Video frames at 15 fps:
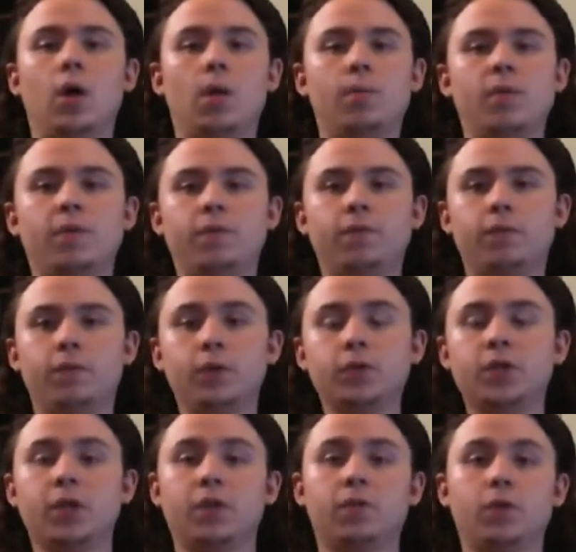The
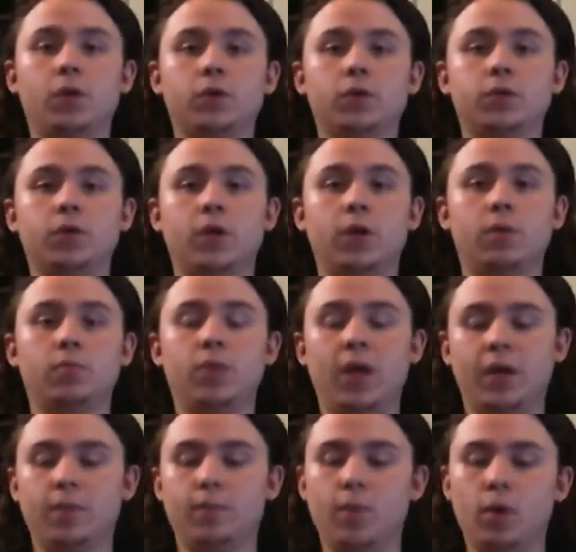first things first,
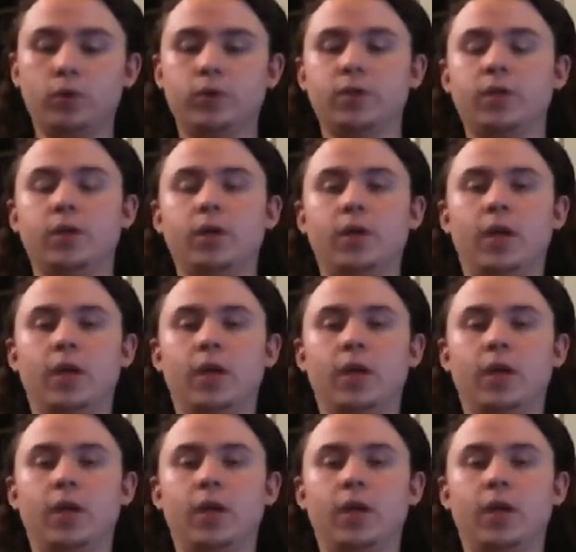like most